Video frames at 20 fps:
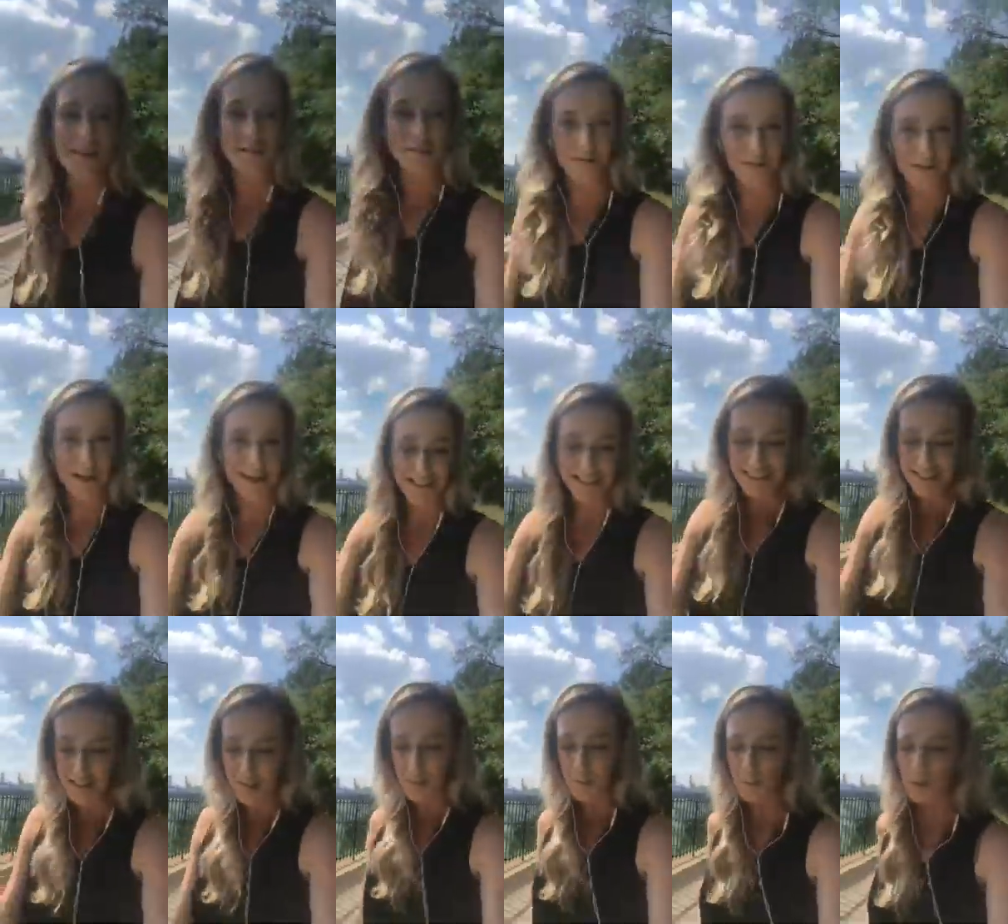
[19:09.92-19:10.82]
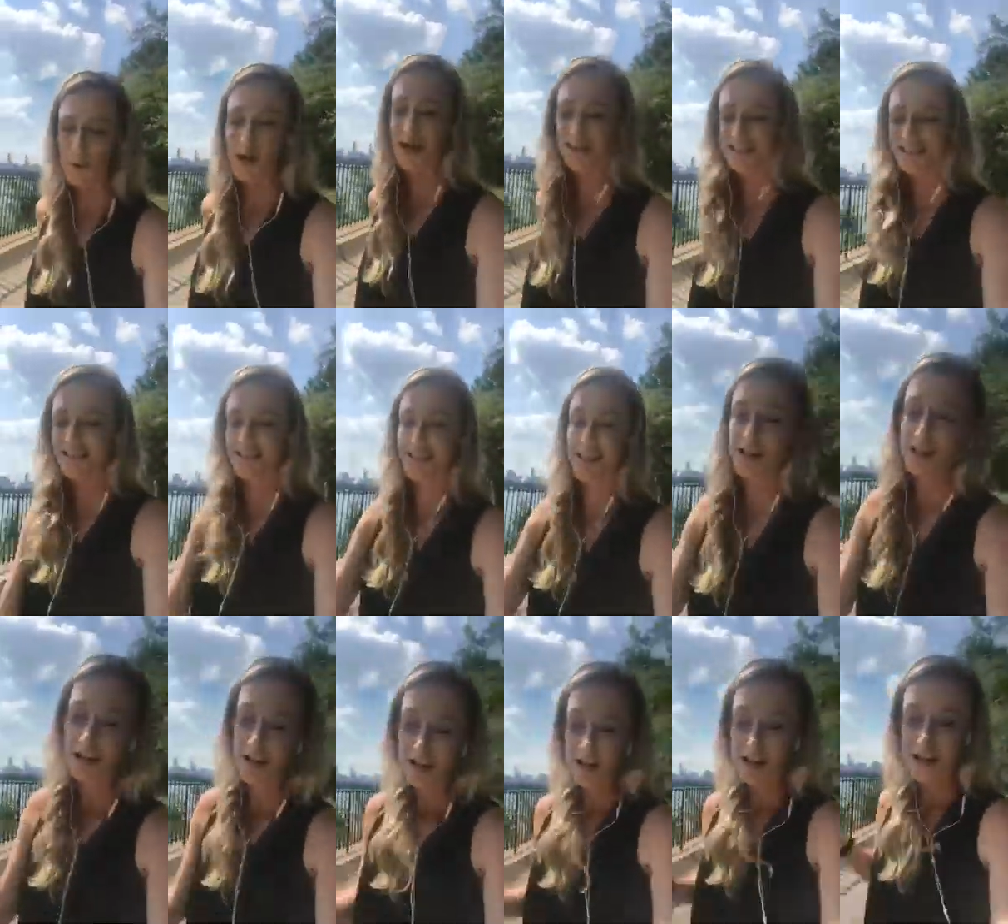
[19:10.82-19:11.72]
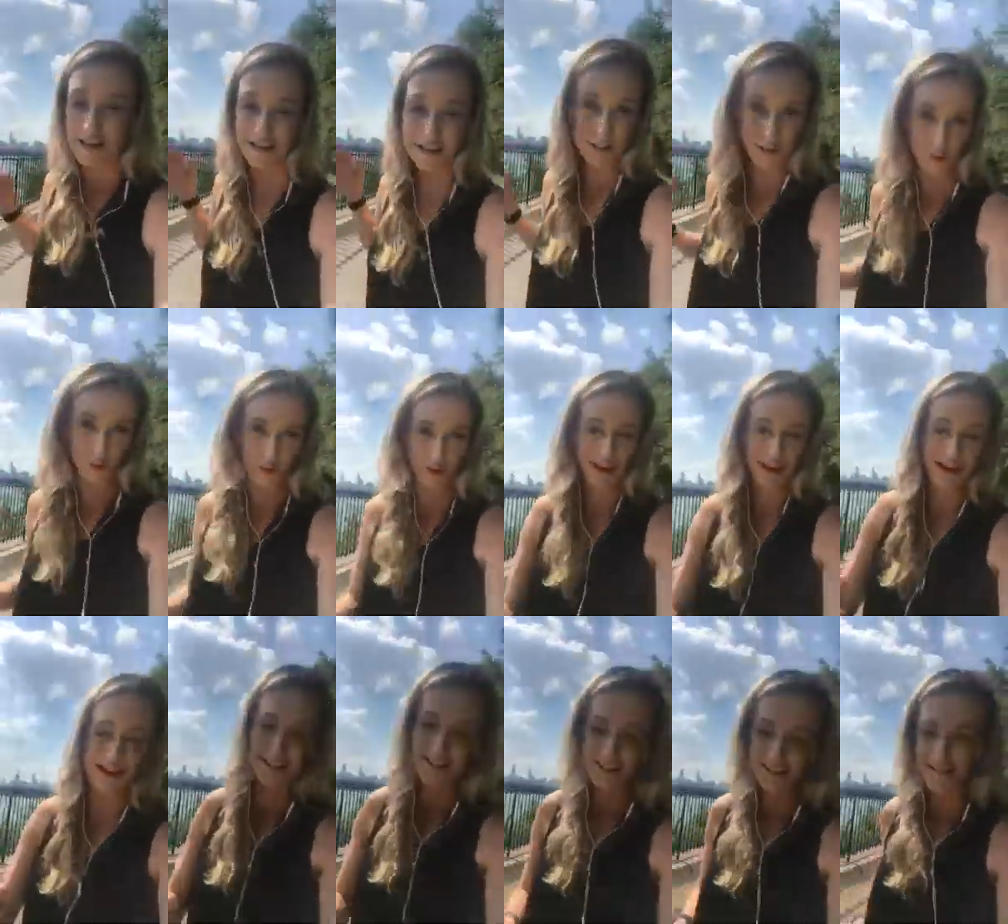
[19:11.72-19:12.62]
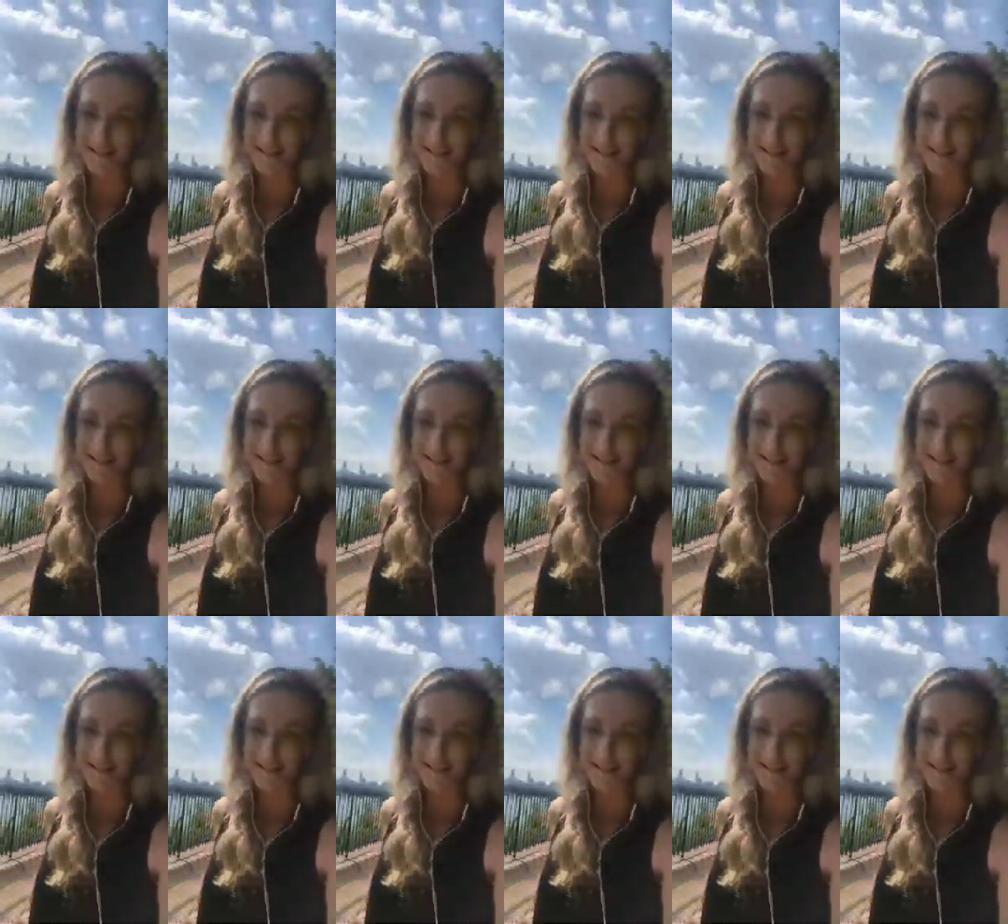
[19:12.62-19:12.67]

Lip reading: event plus a story